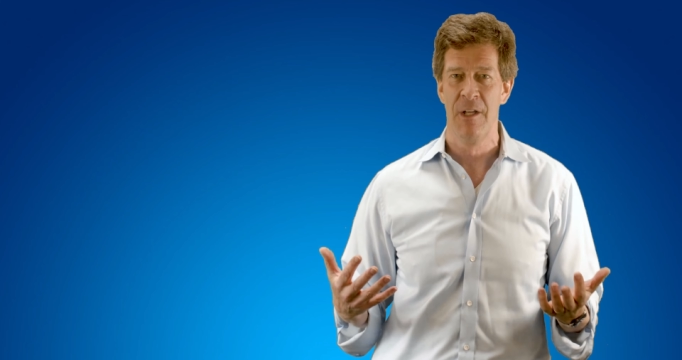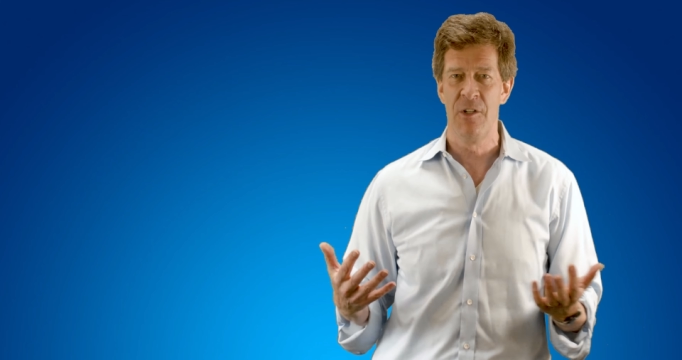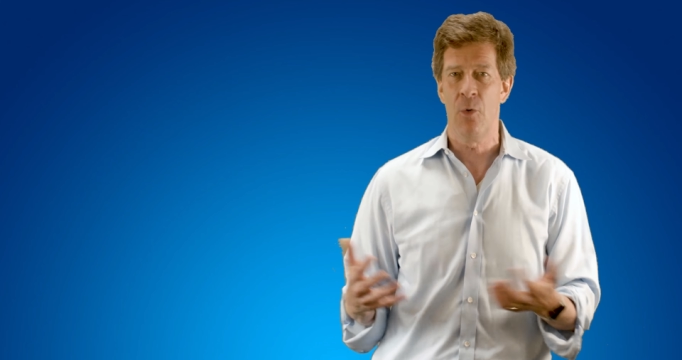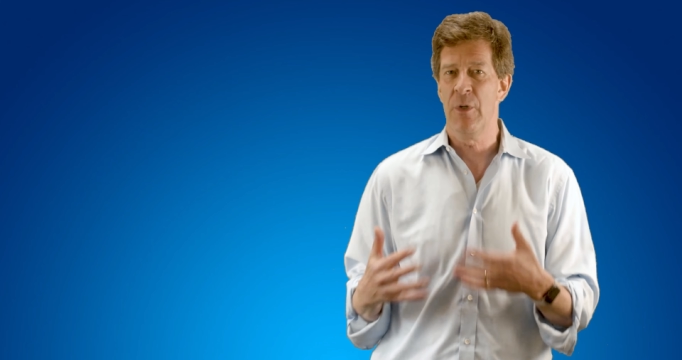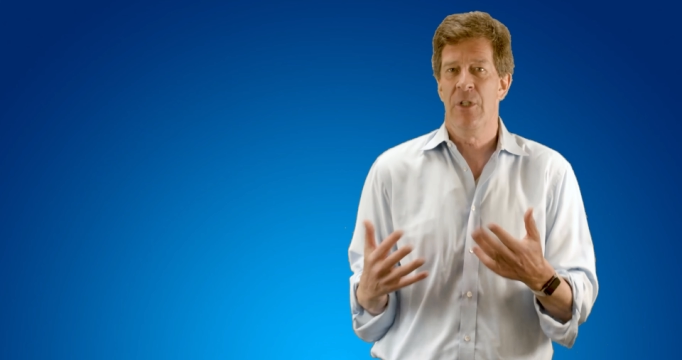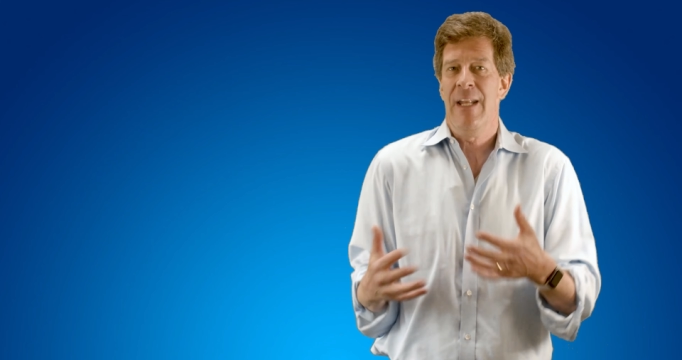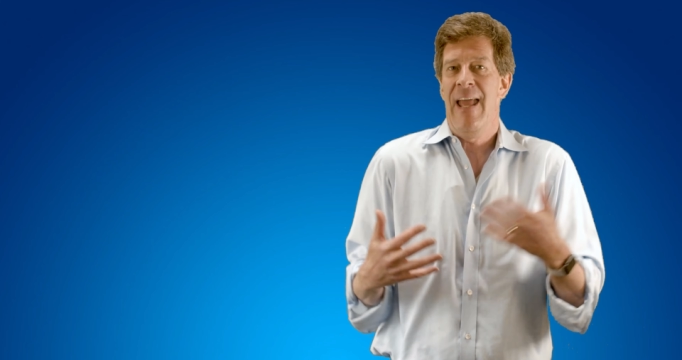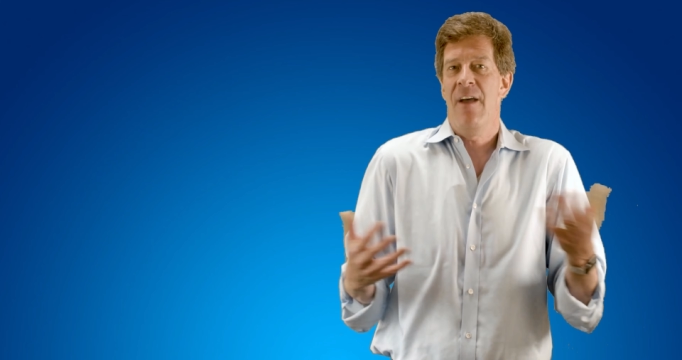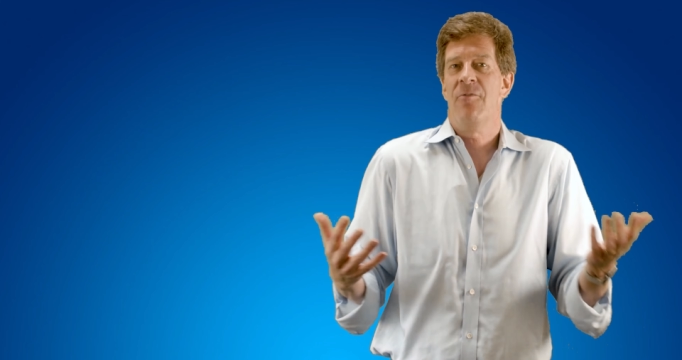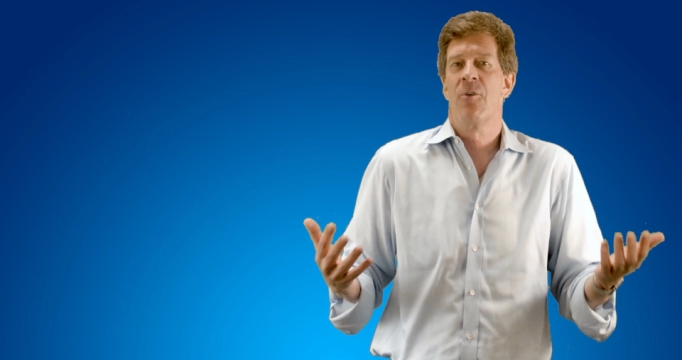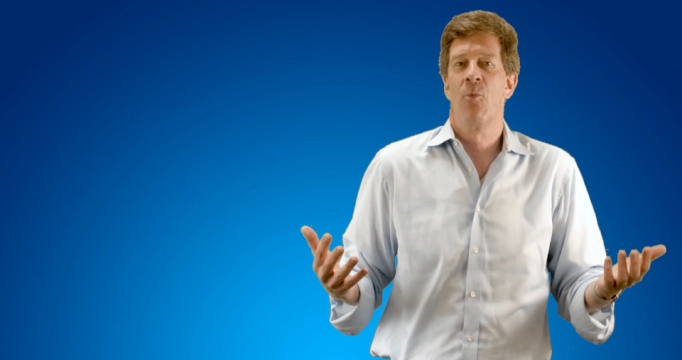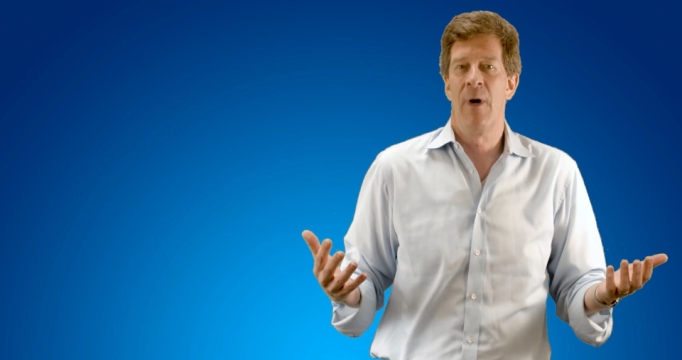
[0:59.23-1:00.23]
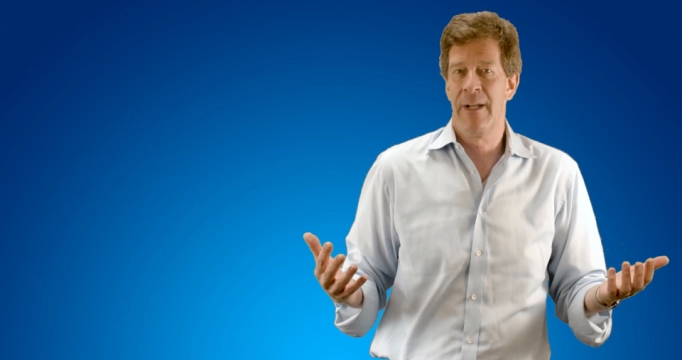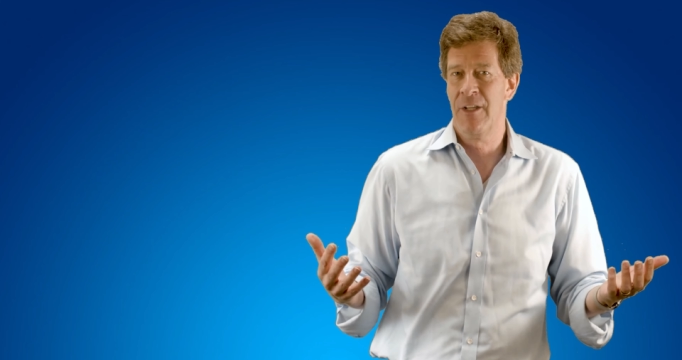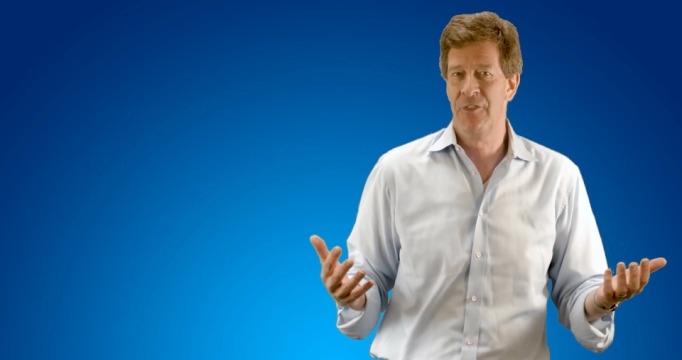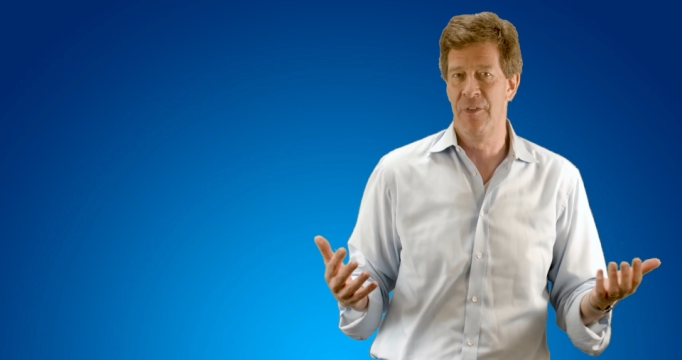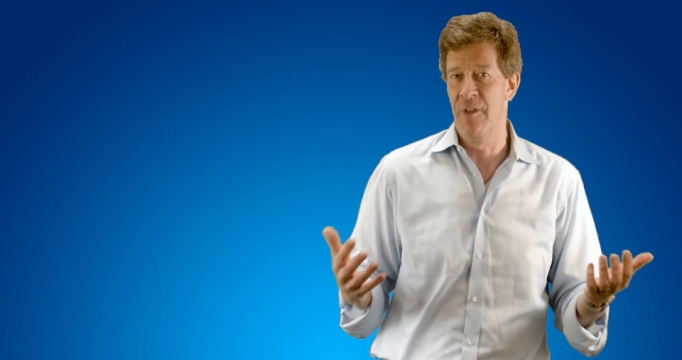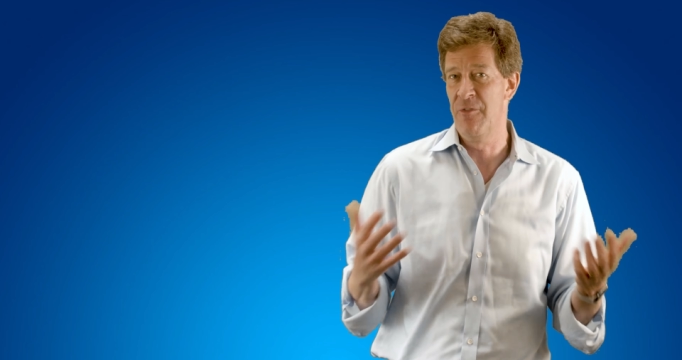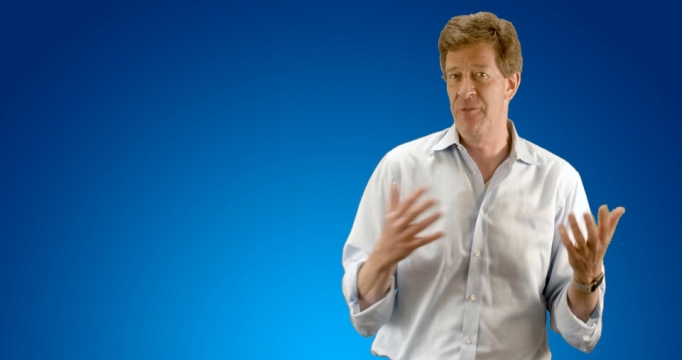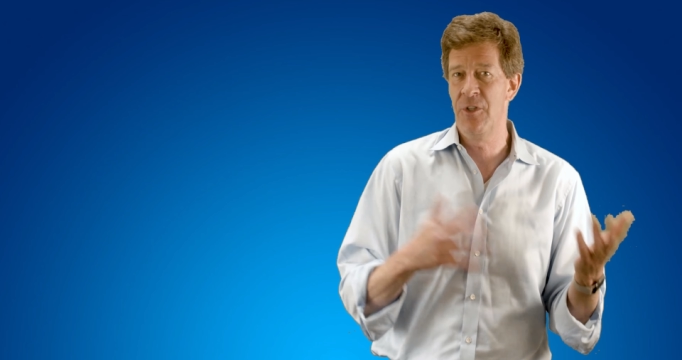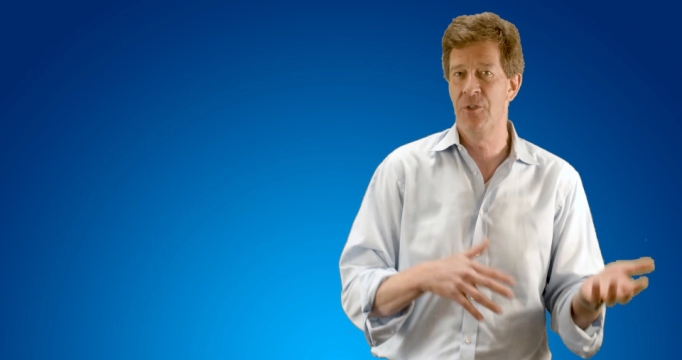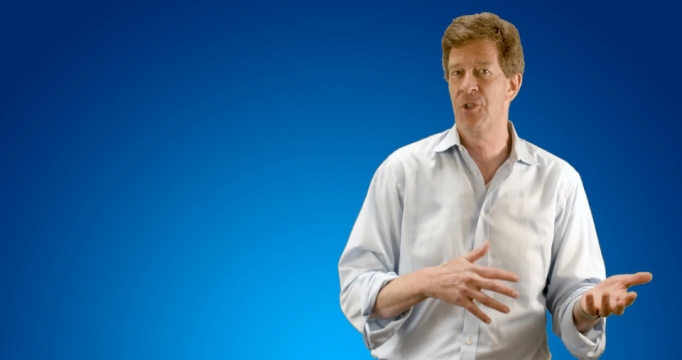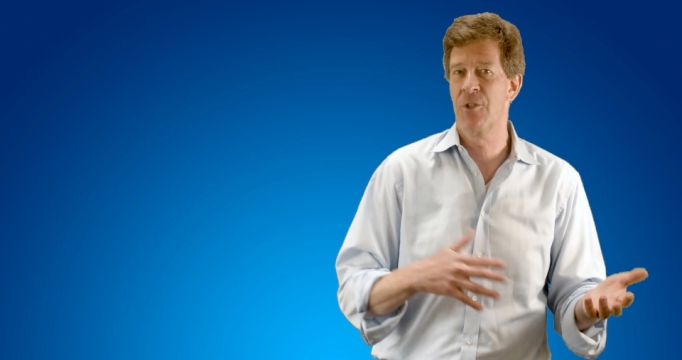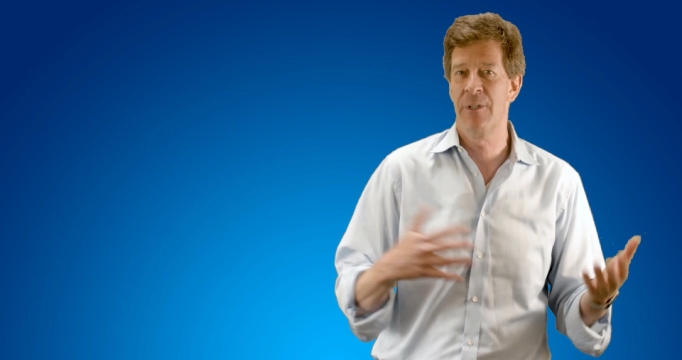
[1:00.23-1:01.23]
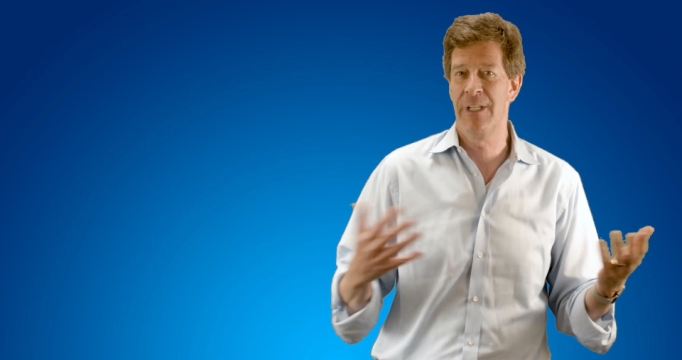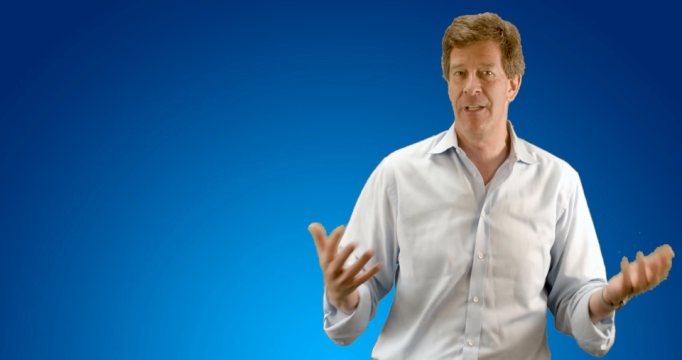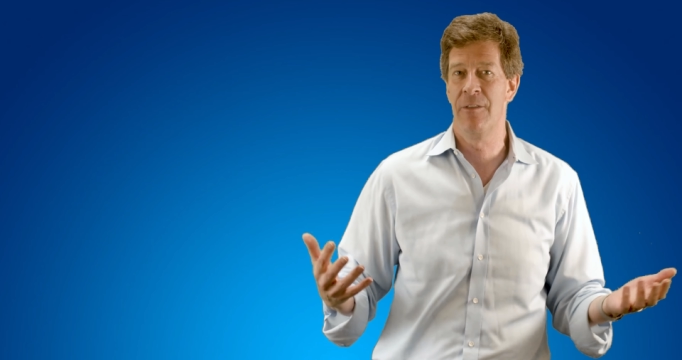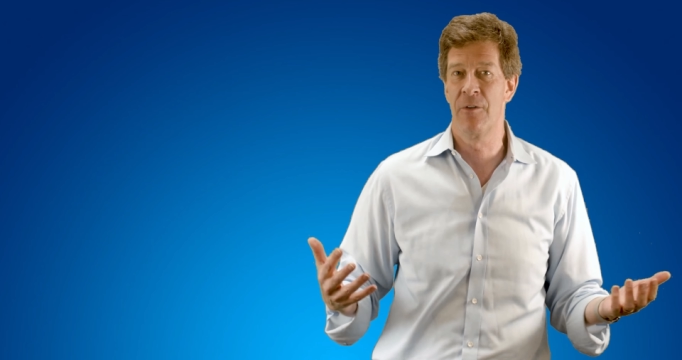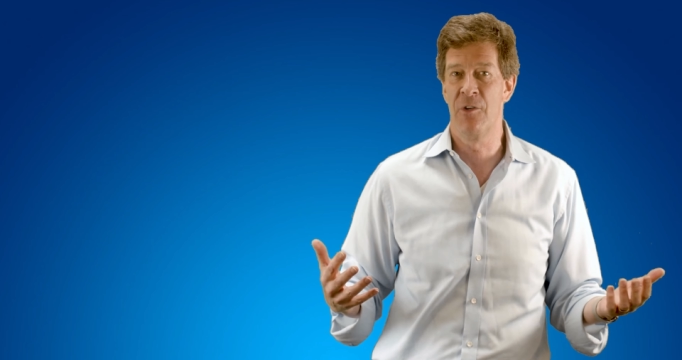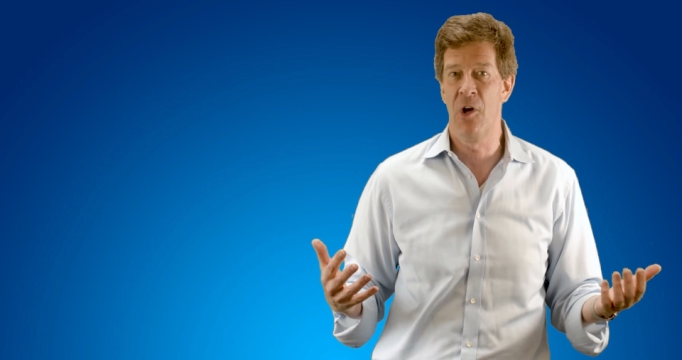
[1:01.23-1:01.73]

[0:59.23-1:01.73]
No one could ever want us in the future either.